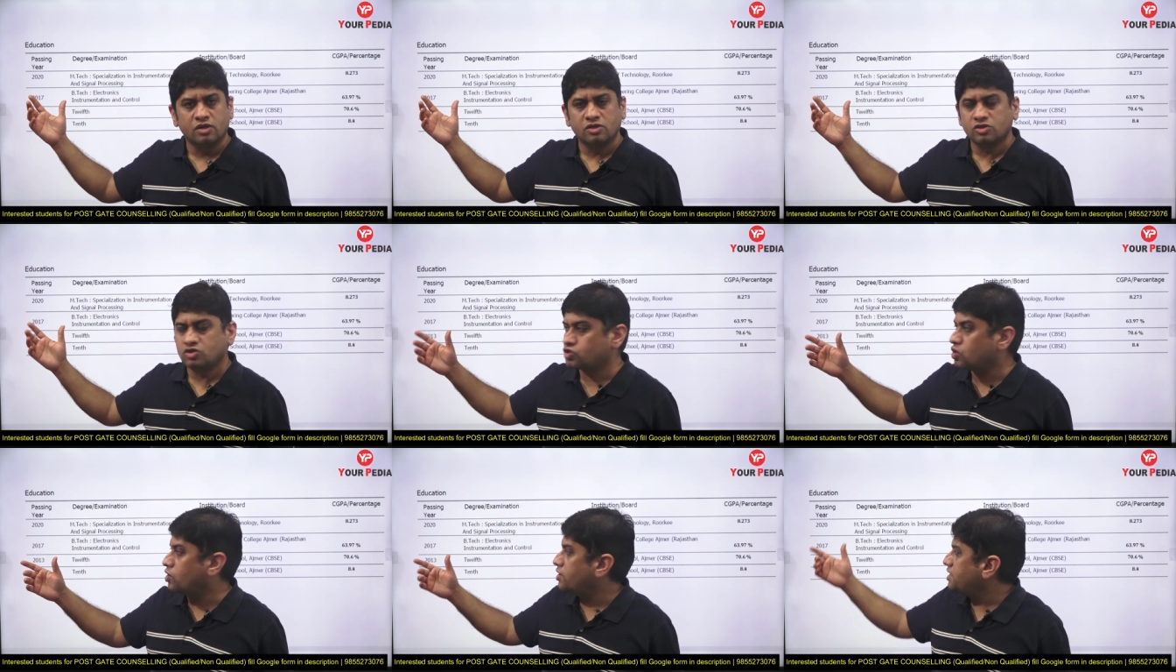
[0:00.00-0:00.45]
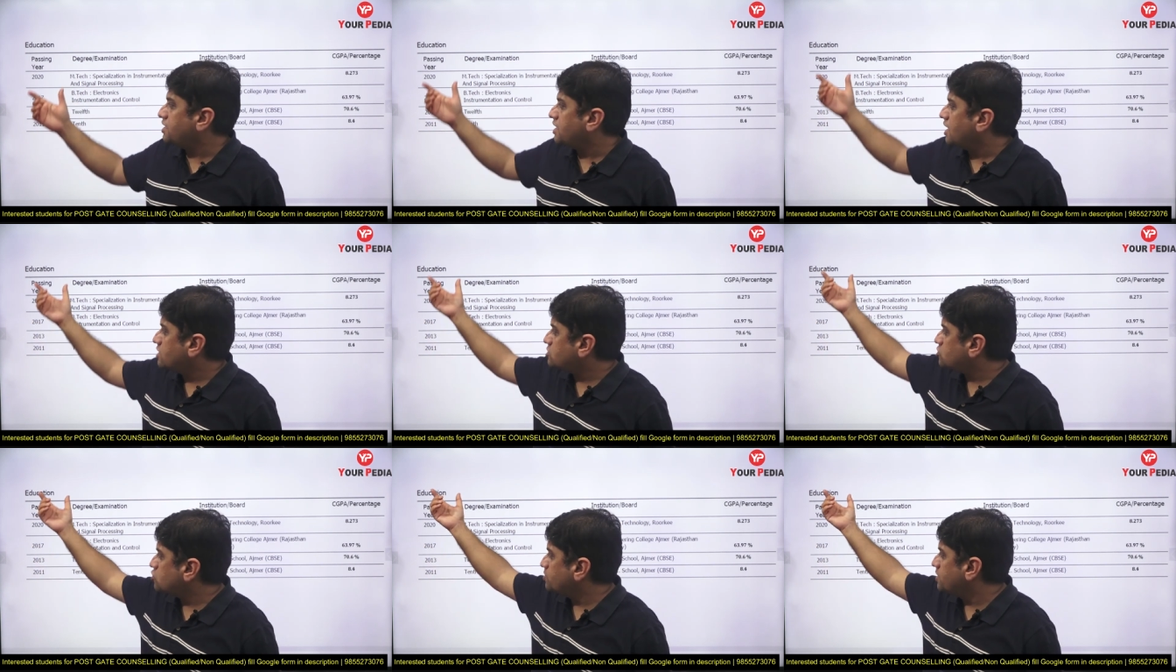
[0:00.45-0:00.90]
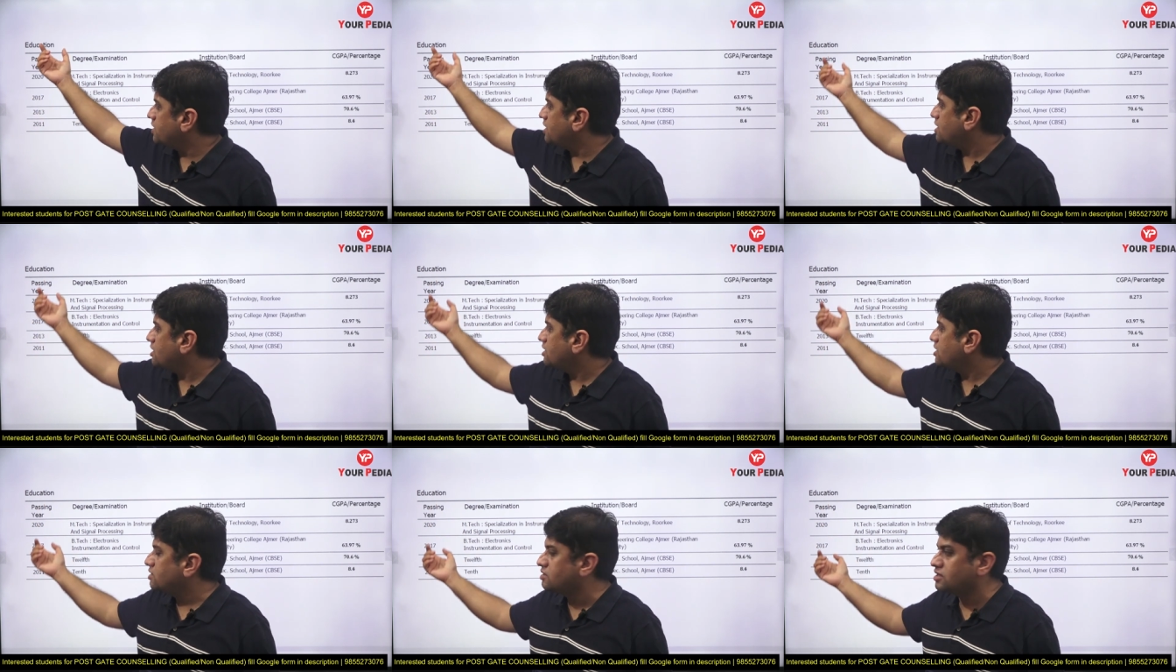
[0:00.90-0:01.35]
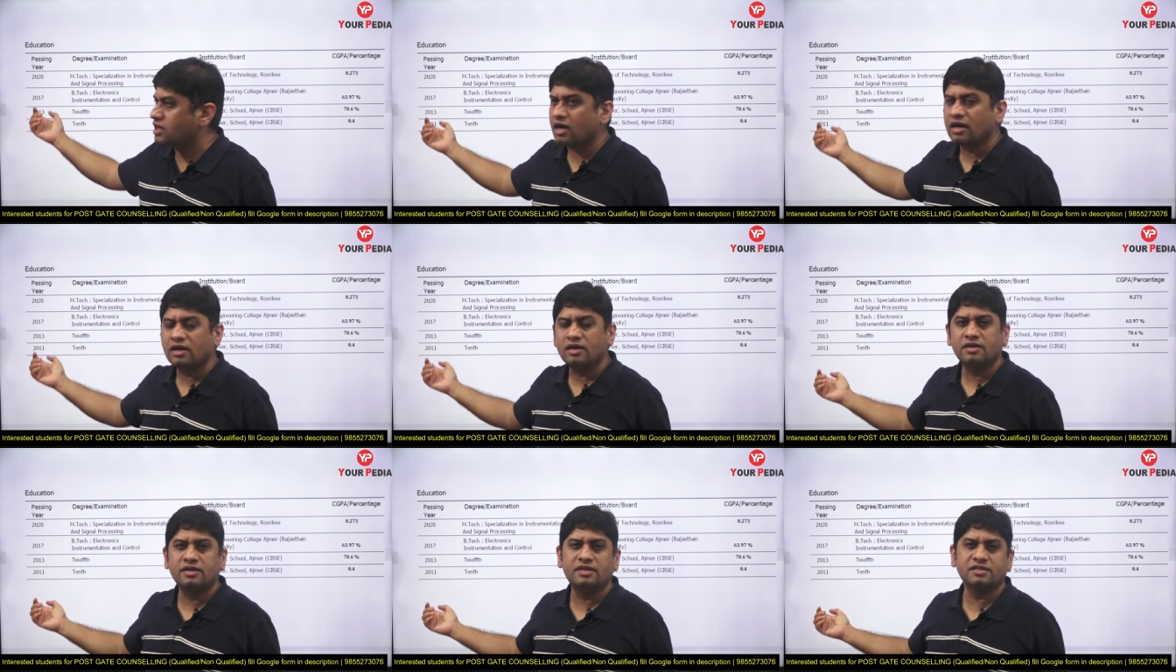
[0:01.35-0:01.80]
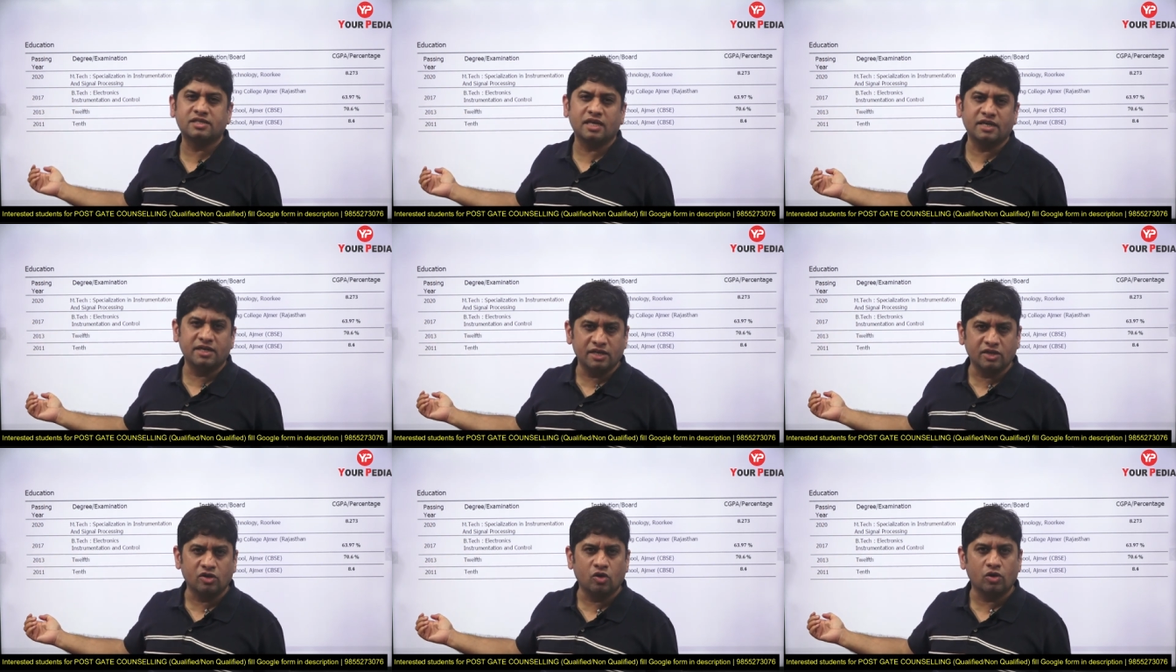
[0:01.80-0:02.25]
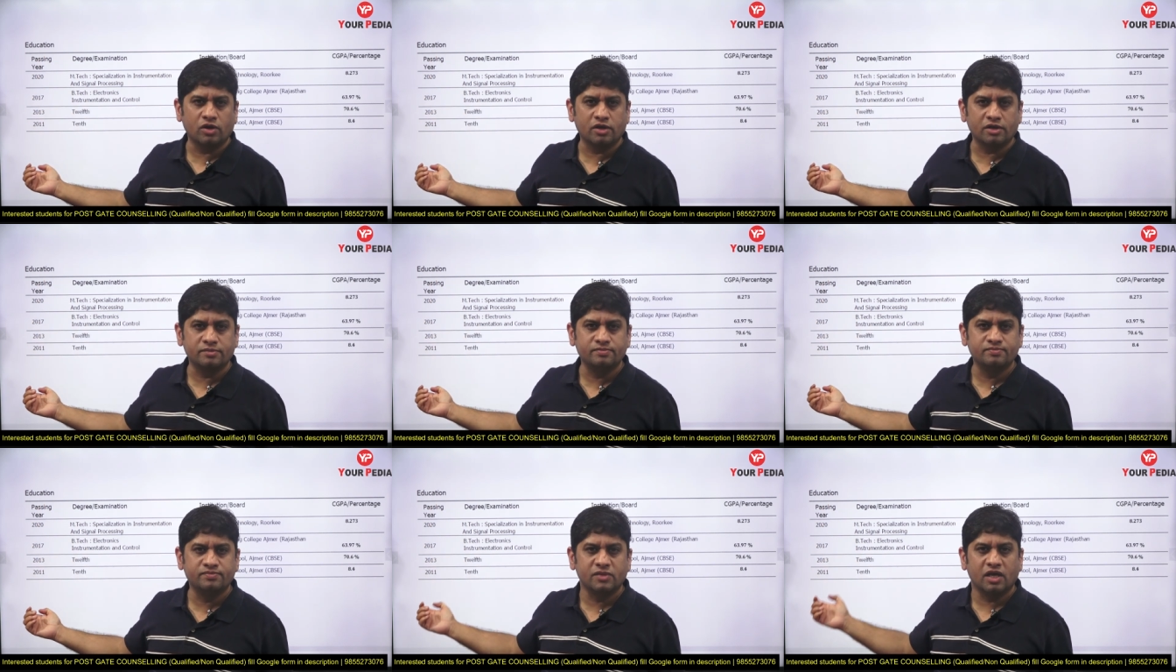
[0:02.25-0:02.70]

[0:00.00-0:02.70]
So it has to be in the descending order.